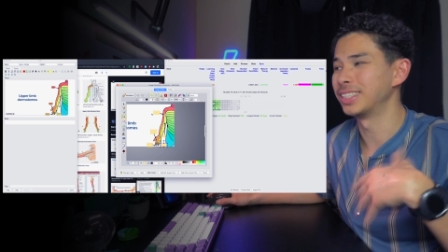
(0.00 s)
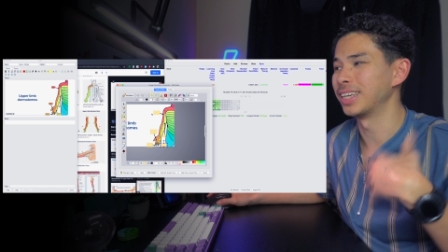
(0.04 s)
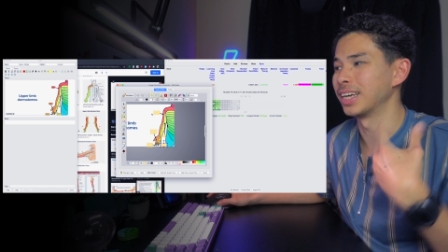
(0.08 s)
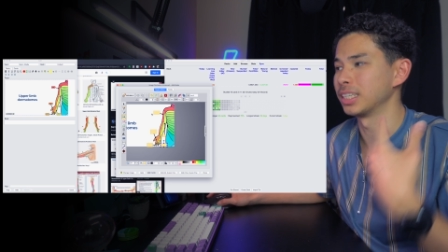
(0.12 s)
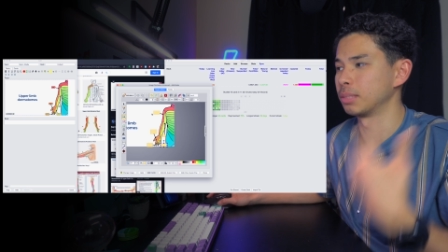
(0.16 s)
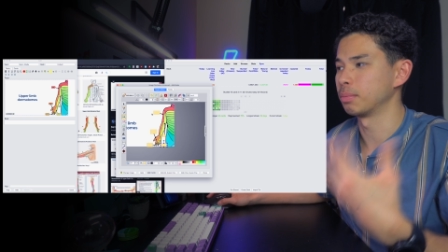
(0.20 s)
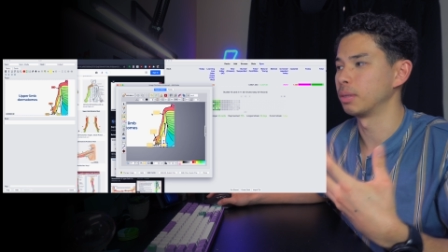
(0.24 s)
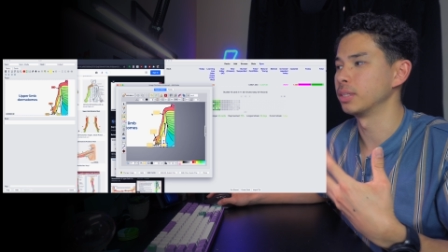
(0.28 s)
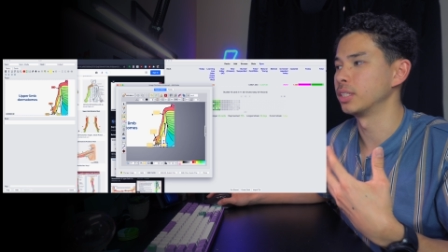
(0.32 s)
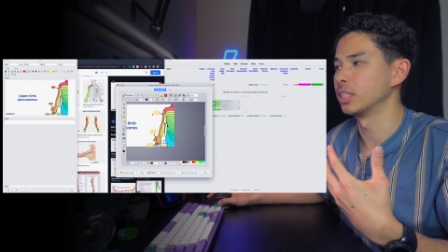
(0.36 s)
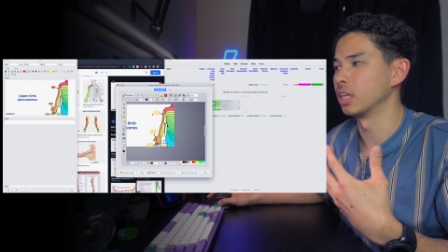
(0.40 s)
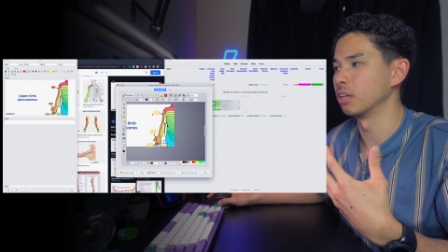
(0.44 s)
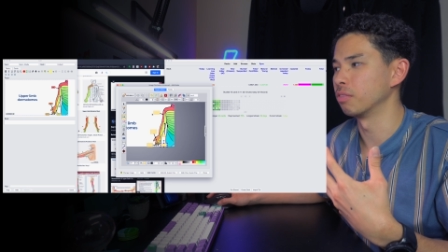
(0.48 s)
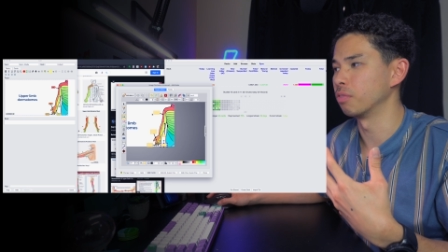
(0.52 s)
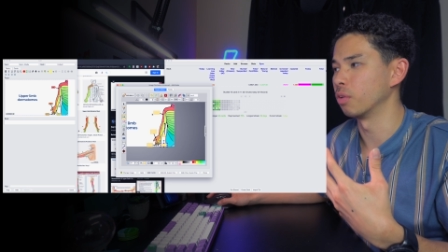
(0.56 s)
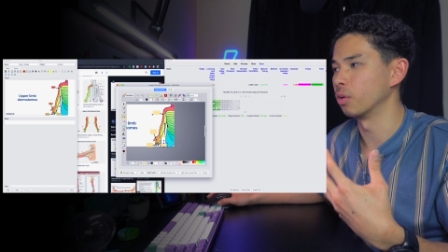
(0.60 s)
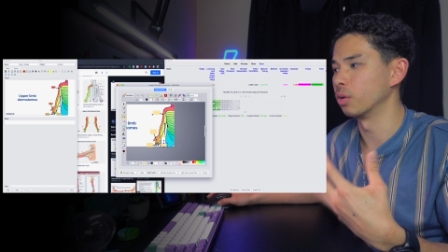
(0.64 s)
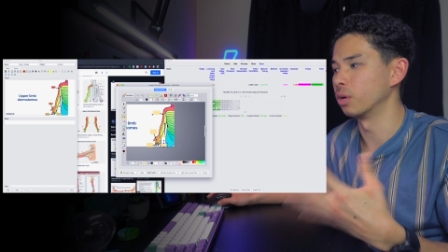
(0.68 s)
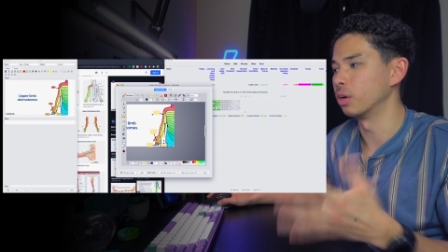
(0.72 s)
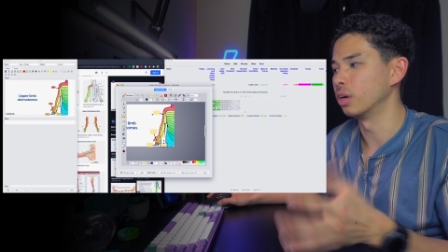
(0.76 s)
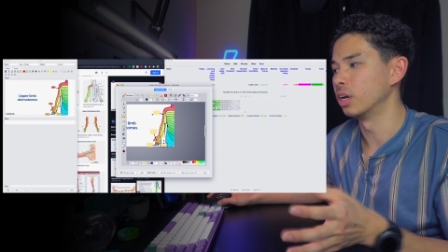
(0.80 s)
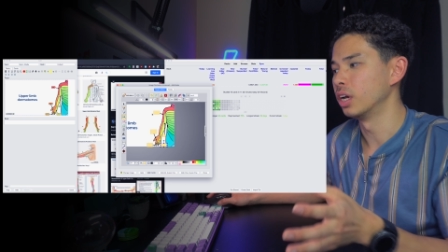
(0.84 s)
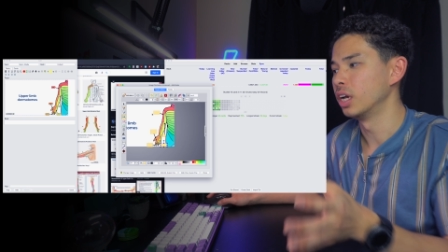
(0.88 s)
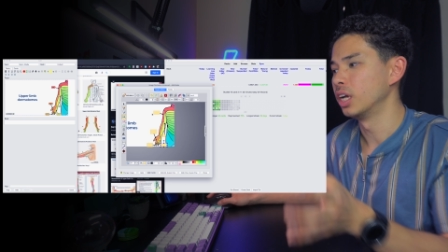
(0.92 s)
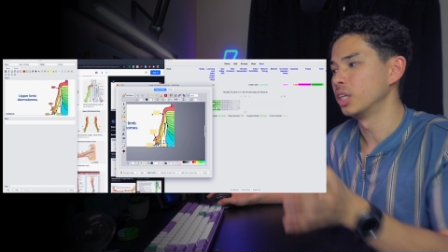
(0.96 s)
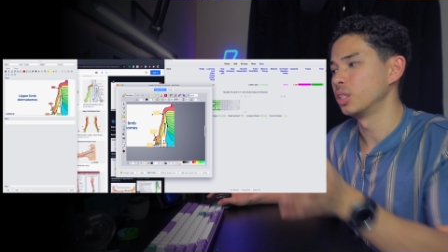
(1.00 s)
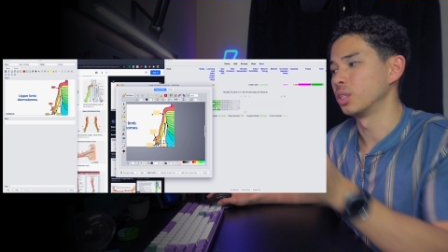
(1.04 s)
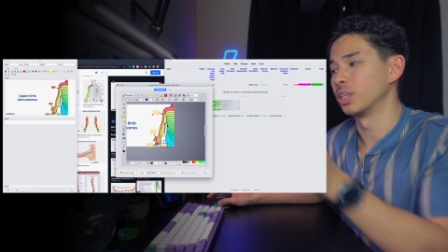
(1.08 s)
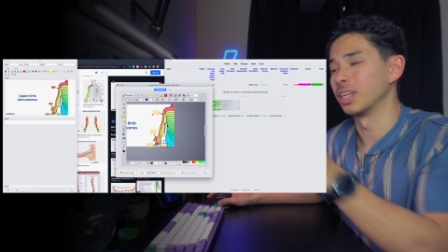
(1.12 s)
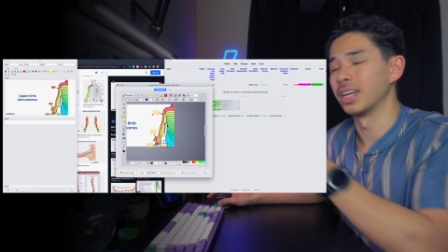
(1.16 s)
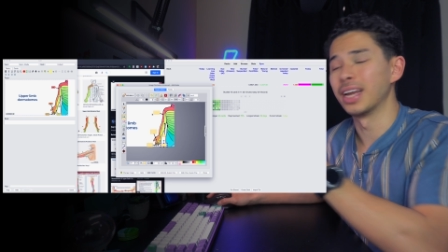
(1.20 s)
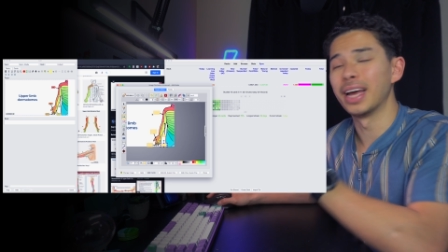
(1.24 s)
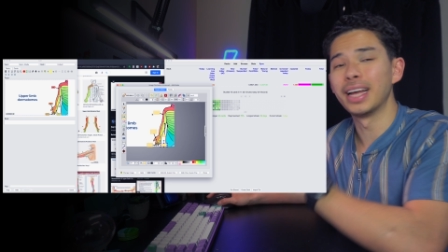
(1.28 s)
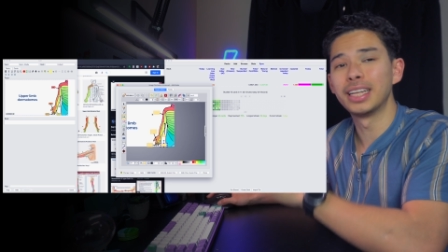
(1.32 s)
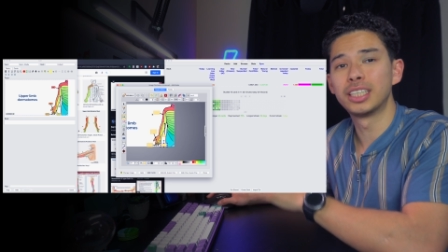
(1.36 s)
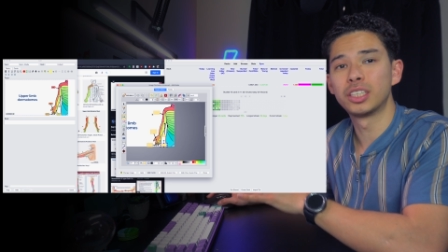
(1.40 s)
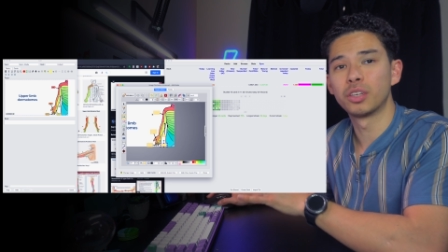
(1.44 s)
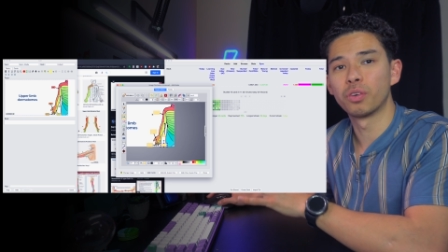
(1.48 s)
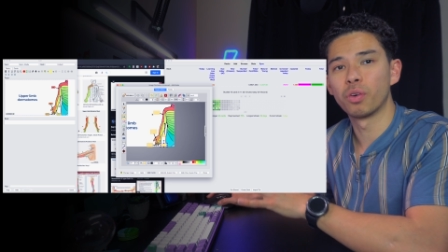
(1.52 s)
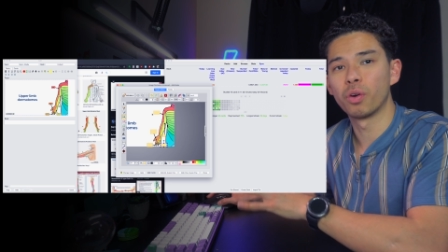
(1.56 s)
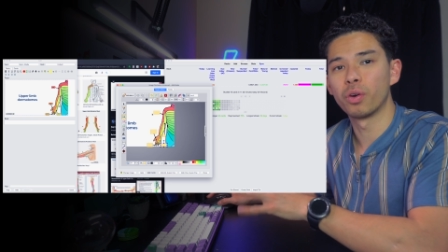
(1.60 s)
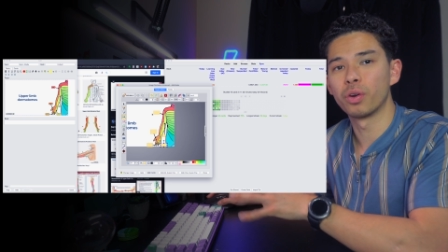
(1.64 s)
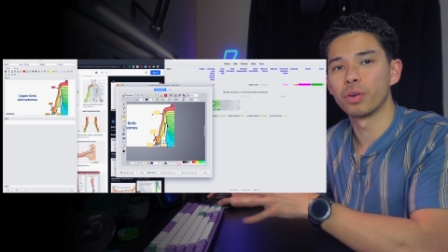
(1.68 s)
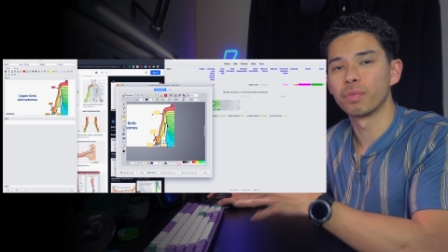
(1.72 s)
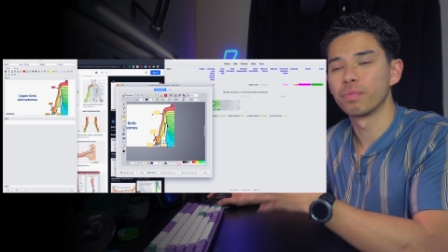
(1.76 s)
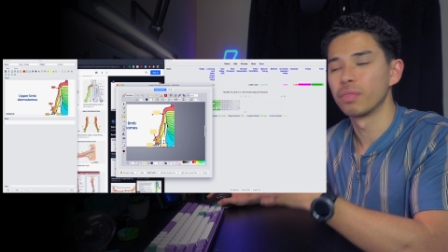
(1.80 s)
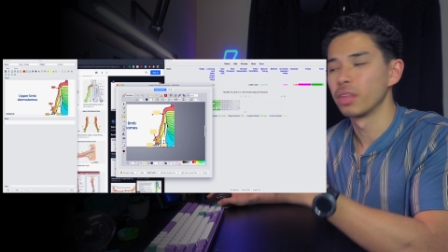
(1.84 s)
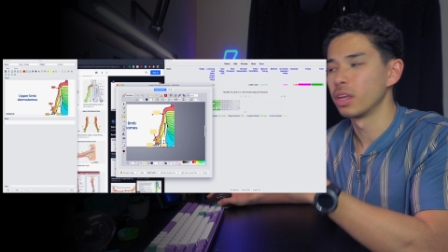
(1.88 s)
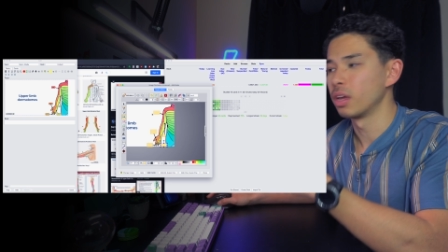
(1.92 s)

test myself on. So later on,